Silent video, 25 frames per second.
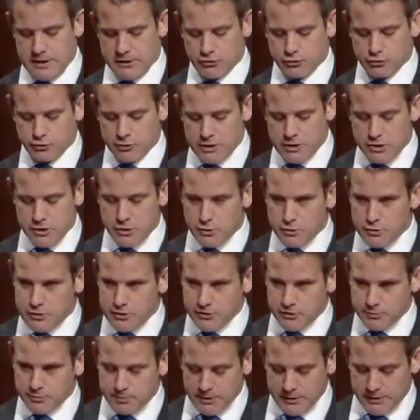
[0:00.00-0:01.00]
Let us
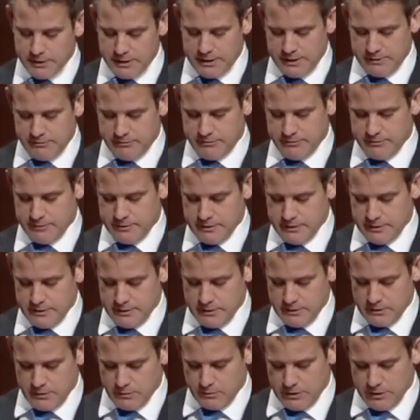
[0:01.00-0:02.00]
renew this belief
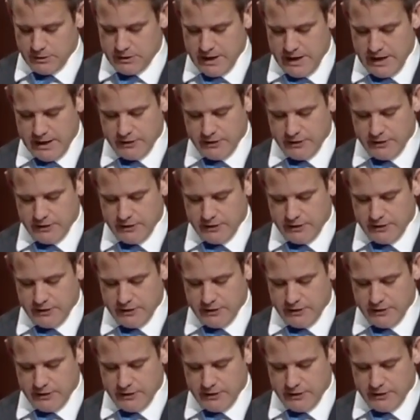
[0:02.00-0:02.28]
while